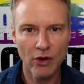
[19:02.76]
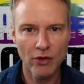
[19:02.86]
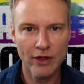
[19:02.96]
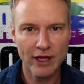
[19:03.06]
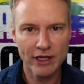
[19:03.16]

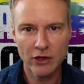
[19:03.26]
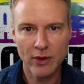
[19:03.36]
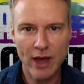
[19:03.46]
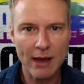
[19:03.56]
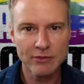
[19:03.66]
that you
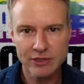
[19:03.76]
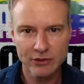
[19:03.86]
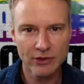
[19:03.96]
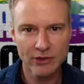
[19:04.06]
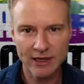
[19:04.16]

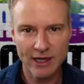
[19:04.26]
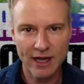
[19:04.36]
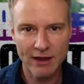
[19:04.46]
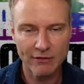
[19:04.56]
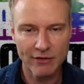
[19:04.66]
absolutely
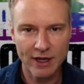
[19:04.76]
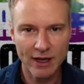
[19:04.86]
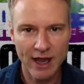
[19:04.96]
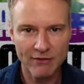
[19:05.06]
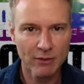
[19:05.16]
love that
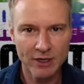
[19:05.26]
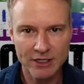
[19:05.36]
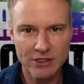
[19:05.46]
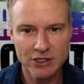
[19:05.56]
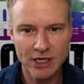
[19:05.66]
everybody
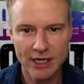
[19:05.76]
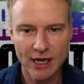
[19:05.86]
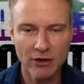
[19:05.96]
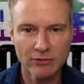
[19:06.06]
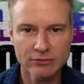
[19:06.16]
should check out?